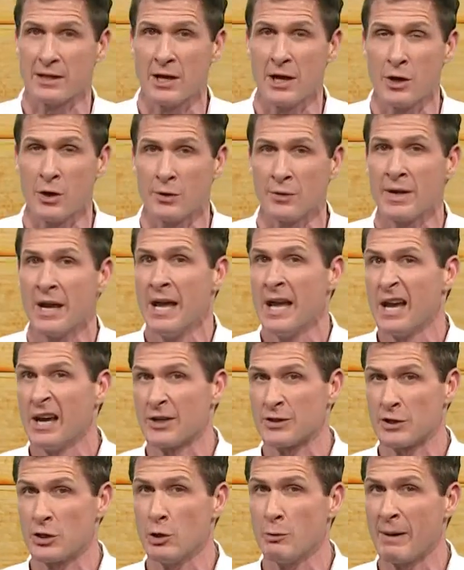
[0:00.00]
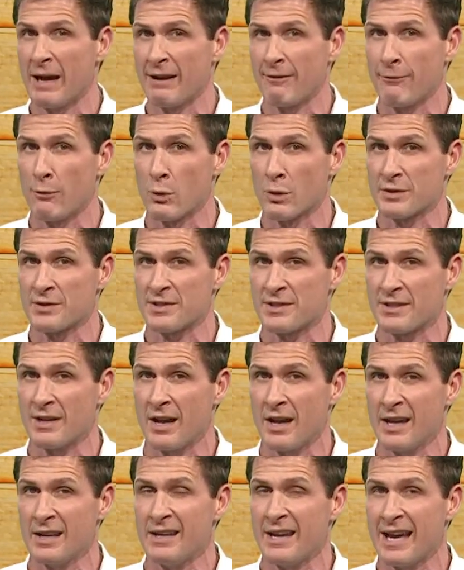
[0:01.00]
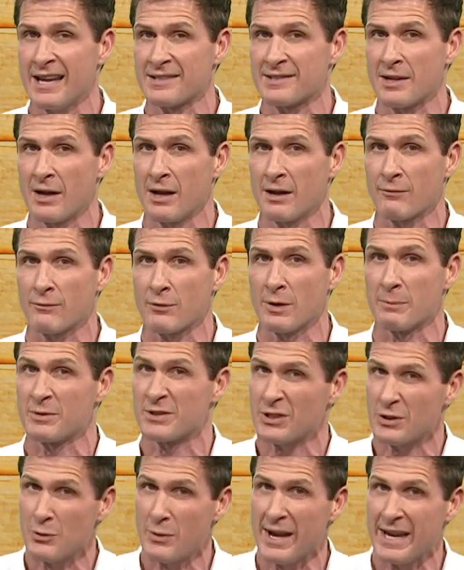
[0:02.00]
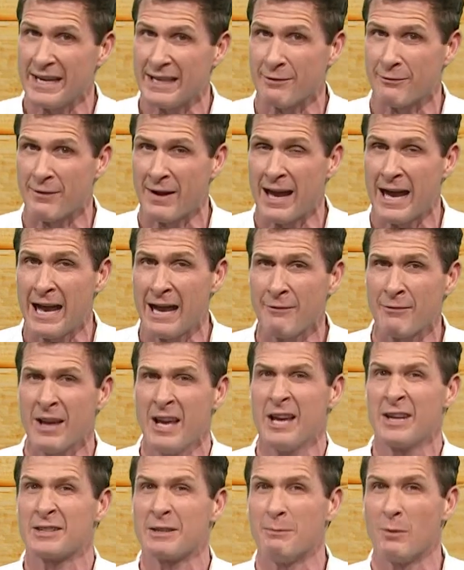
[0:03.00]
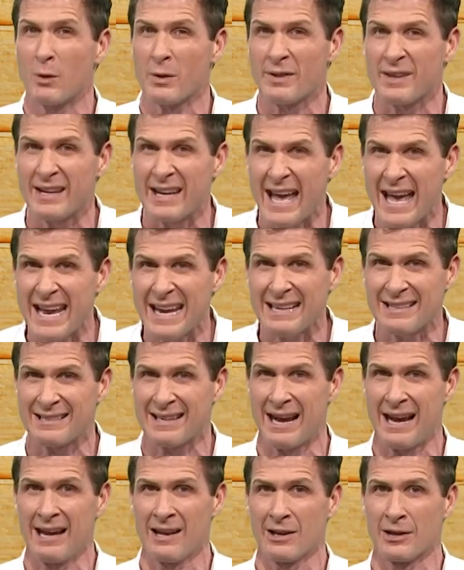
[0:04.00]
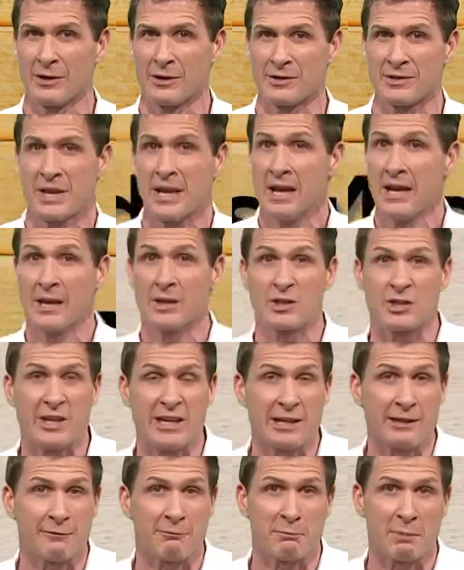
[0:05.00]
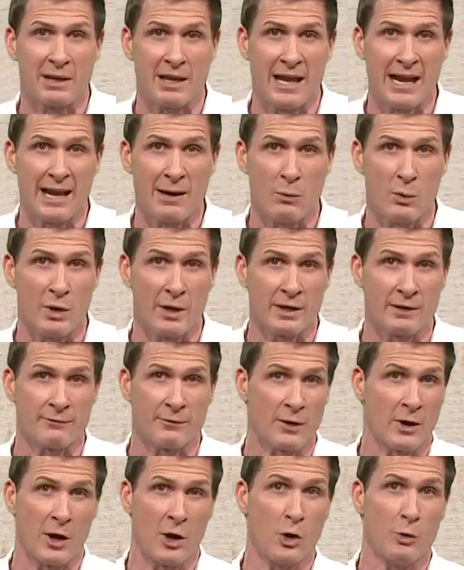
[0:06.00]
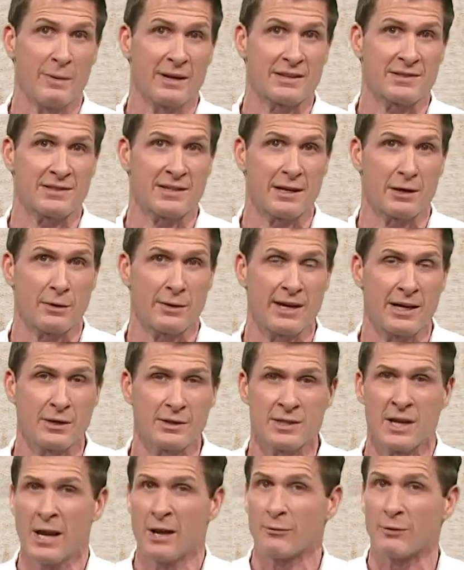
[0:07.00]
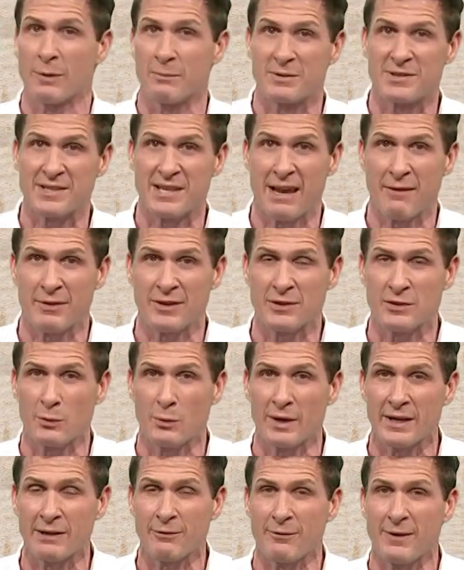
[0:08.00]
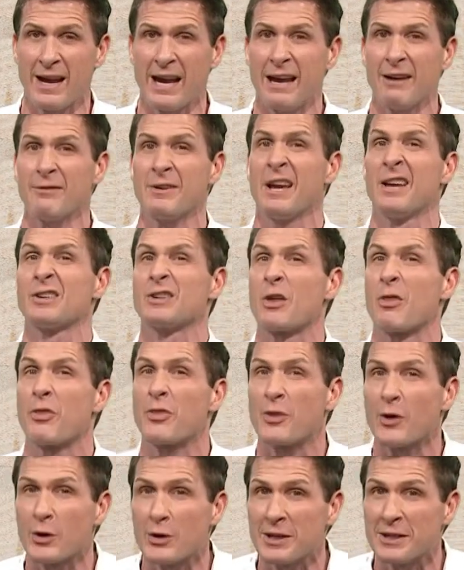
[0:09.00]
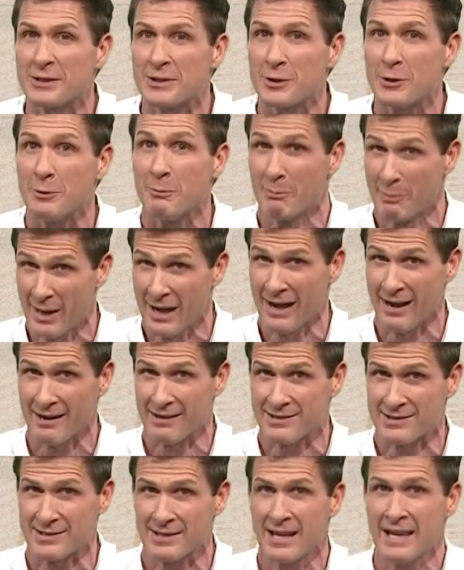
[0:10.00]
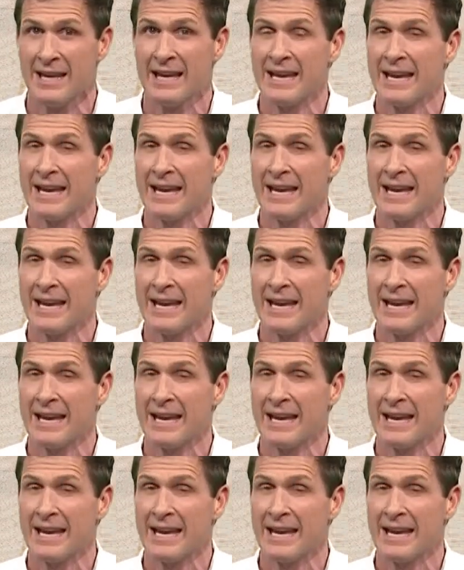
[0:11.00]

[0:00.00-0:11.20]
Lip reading: alone, a 2x4 stud has gone from $285 to more than $8. A sheet of plywood for home exteriors from $725 to $32.